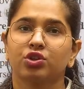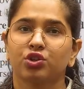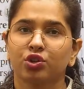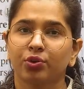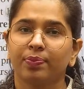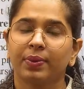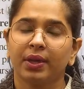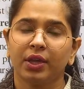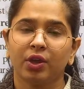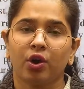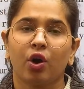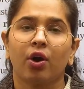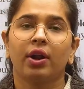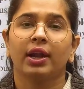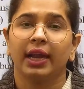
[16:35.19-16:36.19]
should be
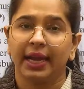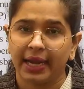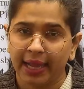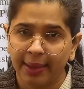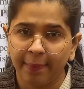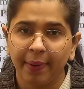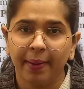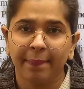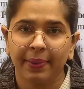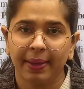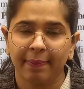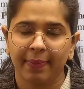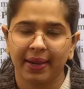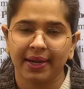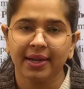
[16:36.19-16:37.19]
your labor
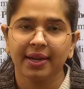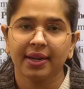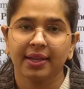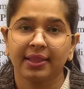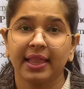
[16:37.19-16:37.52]
payment,